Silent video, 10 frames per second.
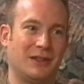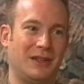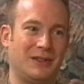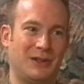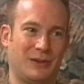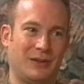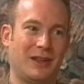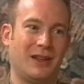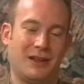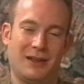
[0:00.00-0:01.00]
said, you know,
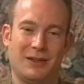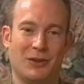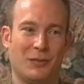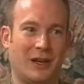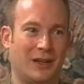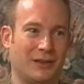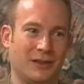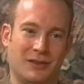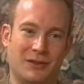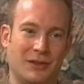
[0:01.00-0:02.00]
go back and
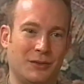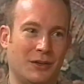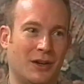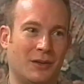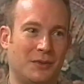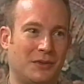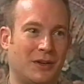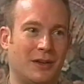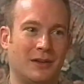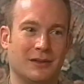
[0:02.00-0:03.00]
listen to Louis
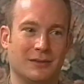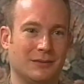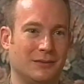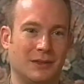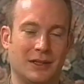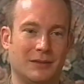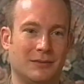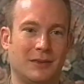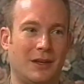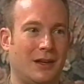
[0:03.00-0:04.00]
Armstrong and, and
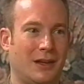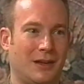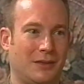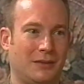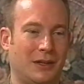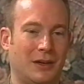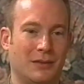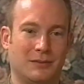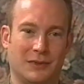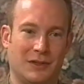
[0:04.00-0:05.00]
you
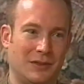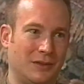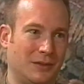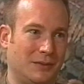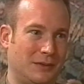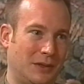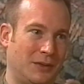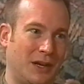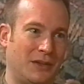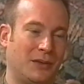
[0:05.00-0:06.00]
know, listen to the
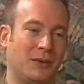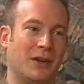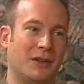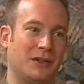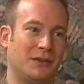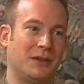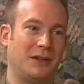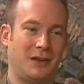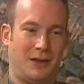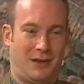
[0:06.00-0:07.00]
greats throughout
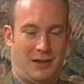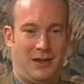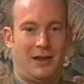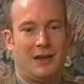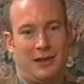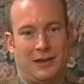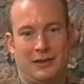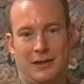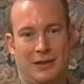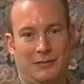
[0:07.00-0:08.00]
history,
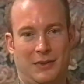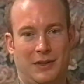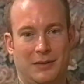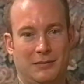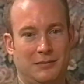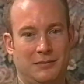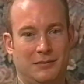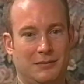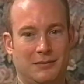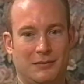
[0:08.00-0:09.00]
and uh, you know,
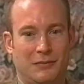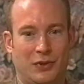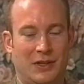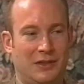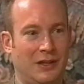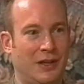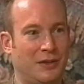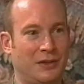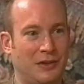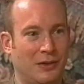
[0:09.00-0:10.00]
put it
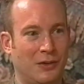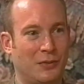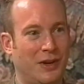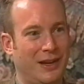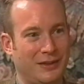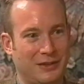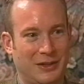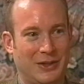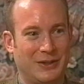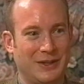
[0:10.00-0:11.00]
together in your own way.
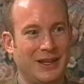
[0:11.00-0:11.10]
You know,